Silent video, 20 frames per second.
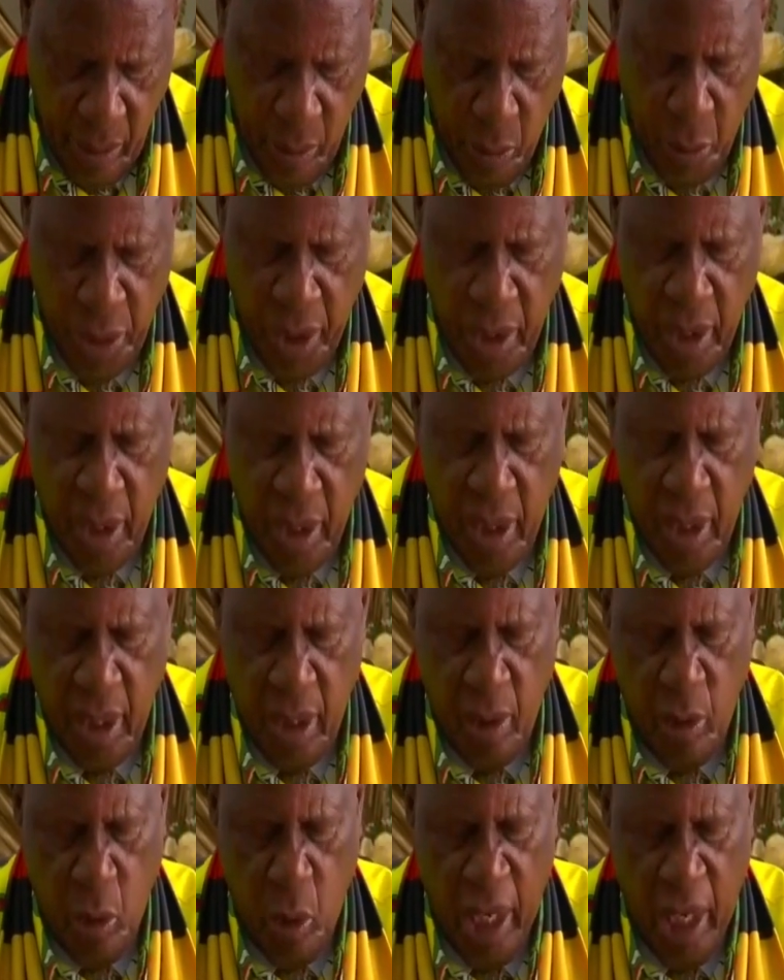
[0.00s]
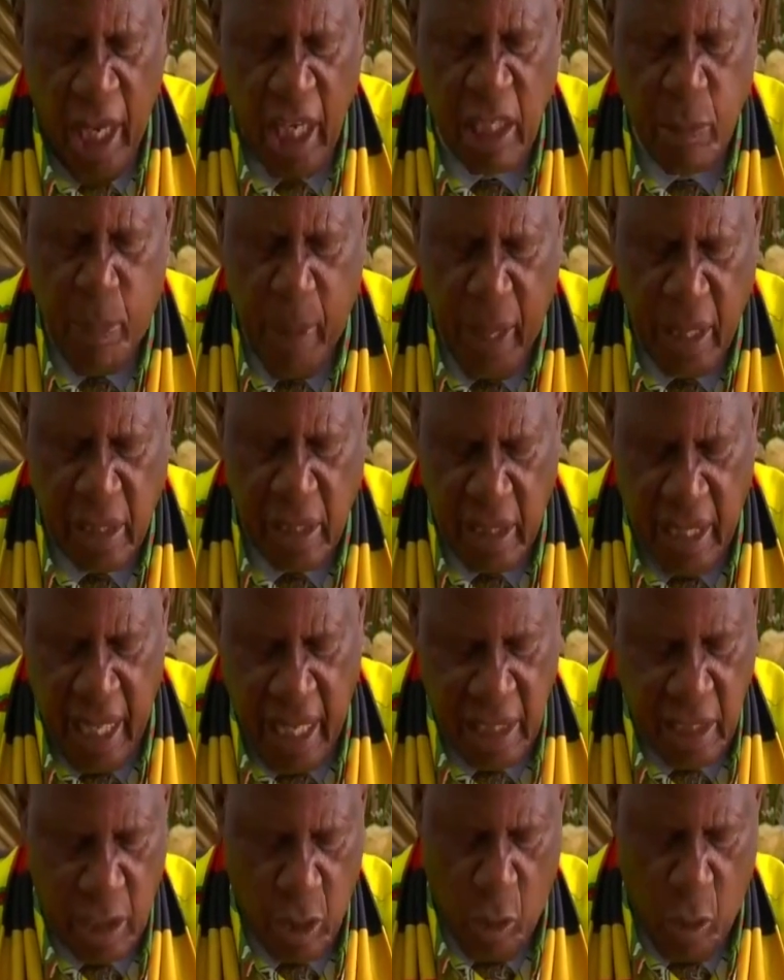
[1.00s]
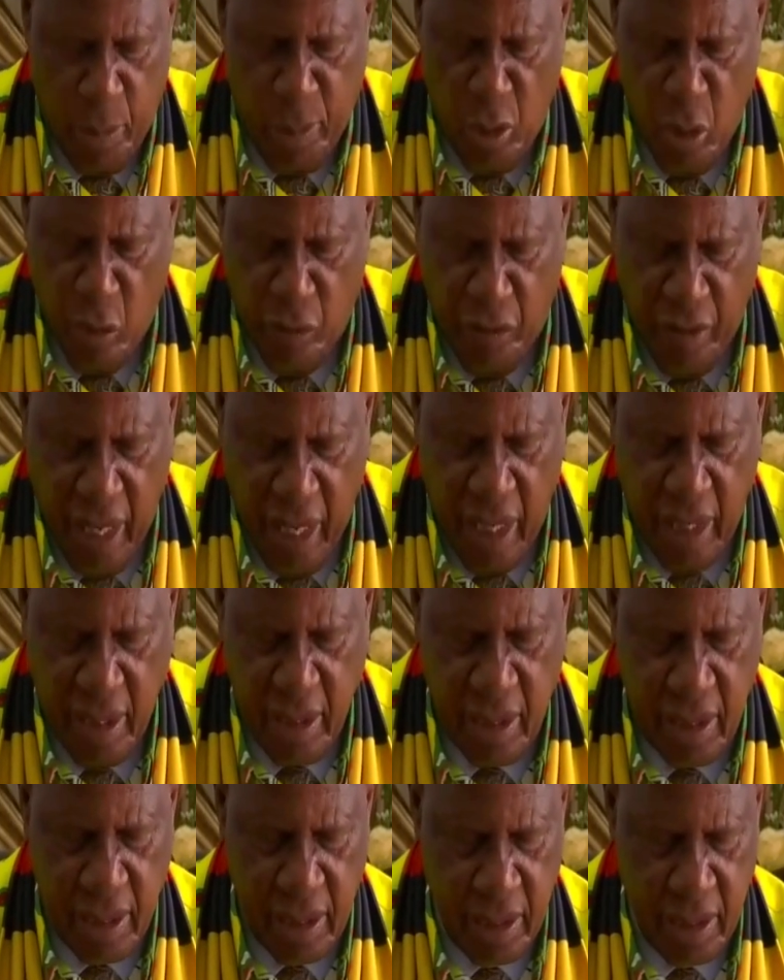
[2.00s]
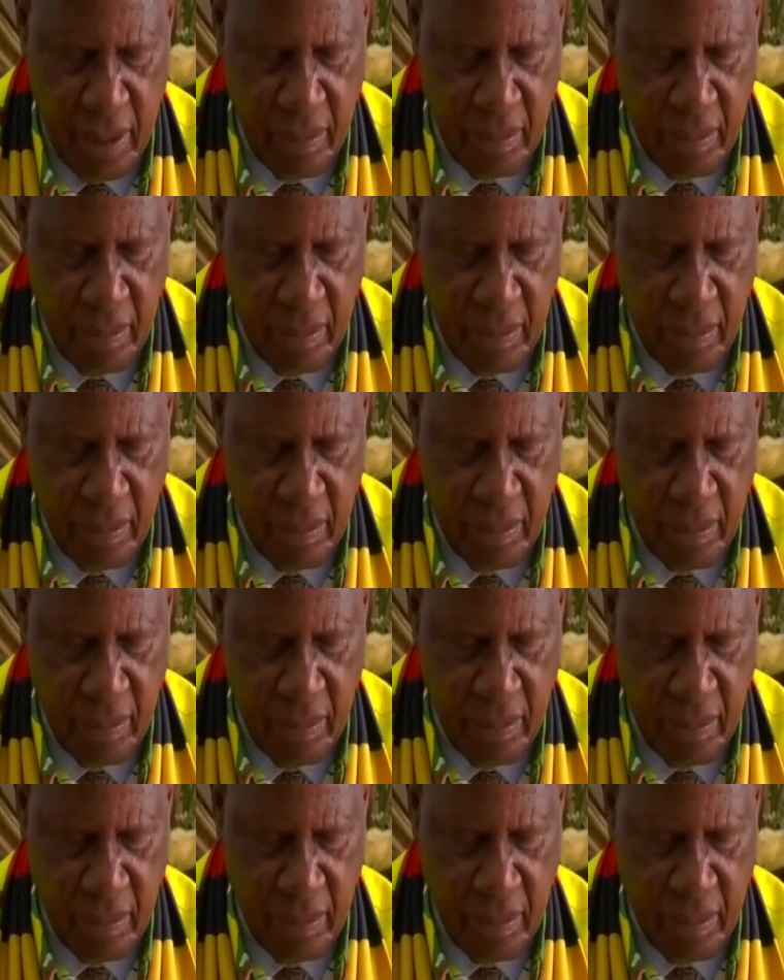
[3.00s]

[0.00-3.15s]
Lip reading: We expect that there will be no violence.